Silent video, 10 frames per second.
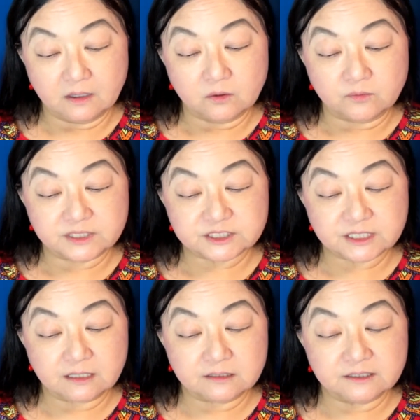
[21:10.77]
We
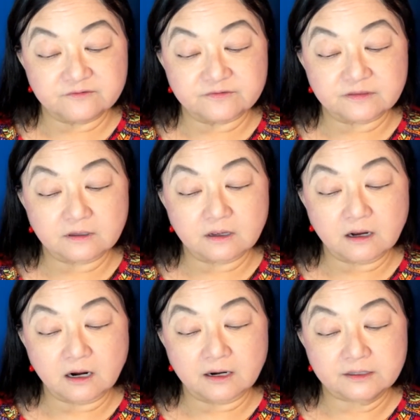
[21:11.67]
shall lift a
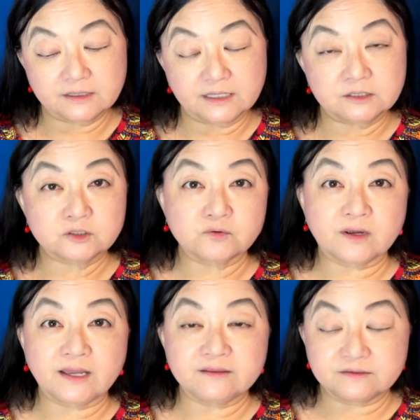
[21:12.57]
heart and
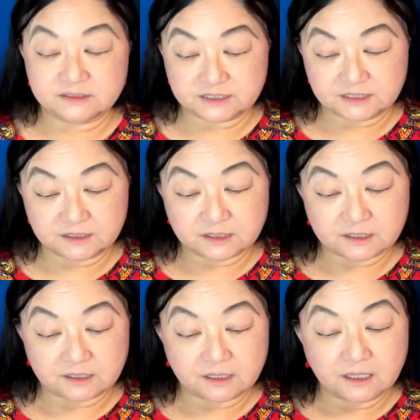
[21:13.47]
dry the
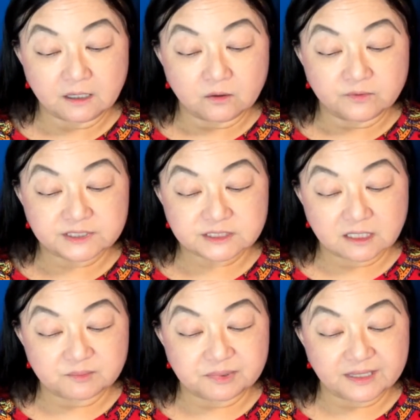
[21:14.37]
tear. We
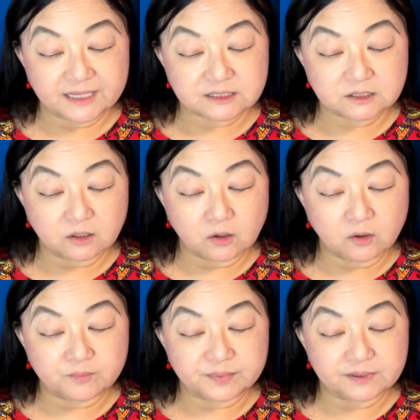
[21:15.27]
shall plant a
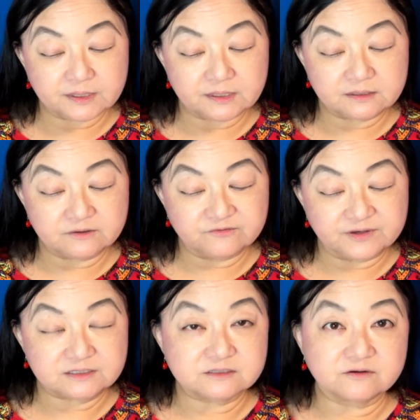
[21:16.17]
hope in the
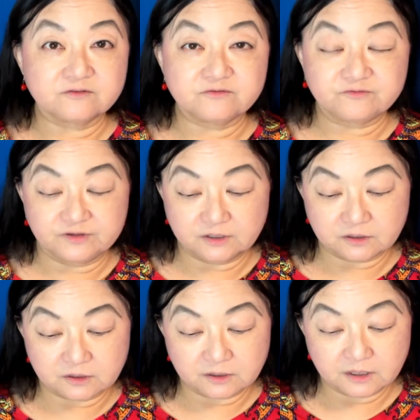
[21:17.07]
face of
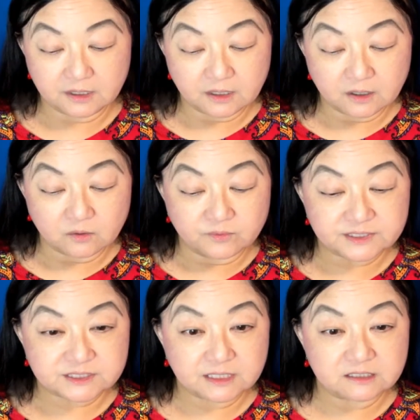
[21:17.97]
fear. We
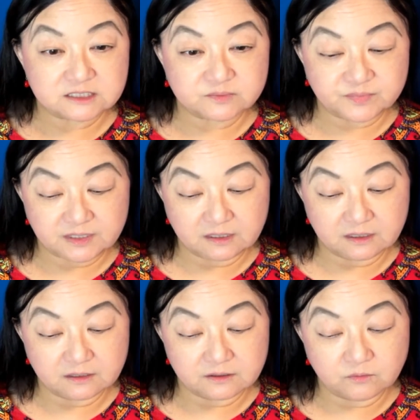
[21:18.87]
shall
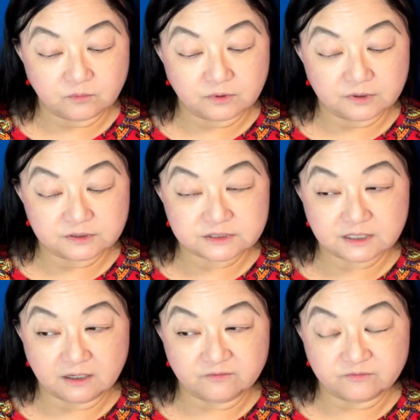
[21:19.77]
speak the words
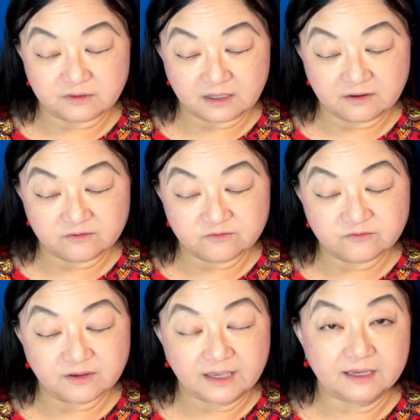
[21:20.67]
of love
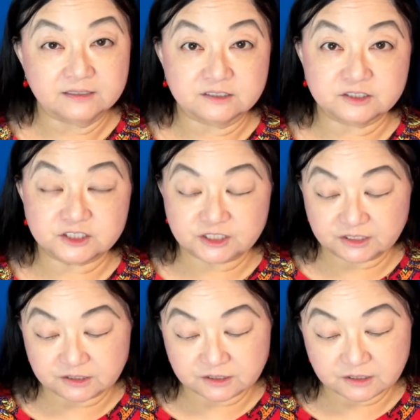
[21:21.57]
and
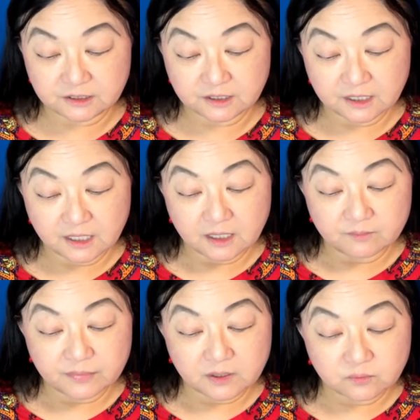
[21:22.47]
cheer.
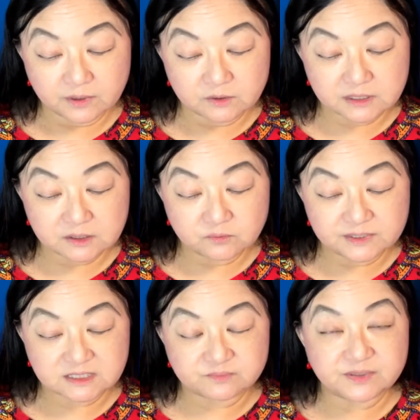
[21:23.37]
But what did we
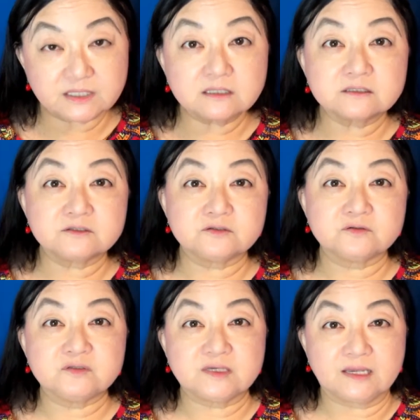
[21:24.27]
speak
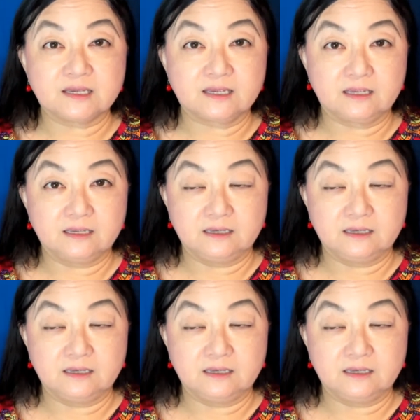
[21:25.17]
today?